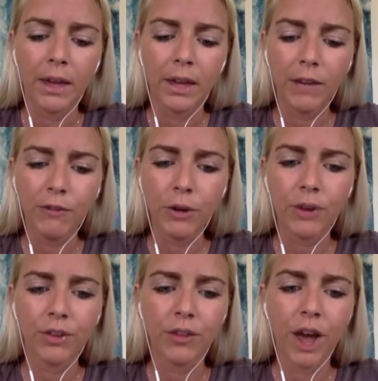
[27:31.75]
If you guys
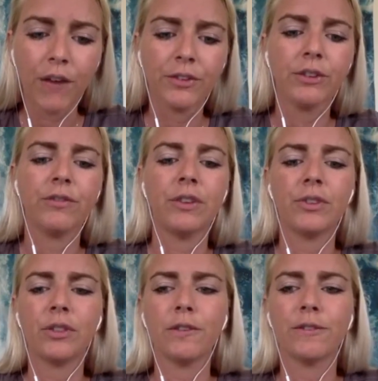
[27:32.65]
have ever
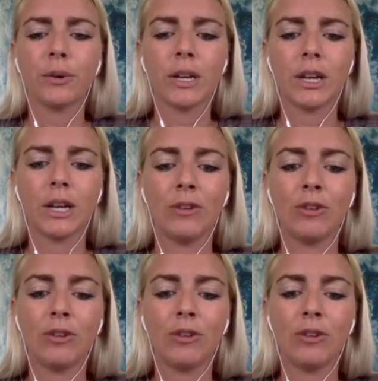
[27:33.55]
visited the Florida Keys,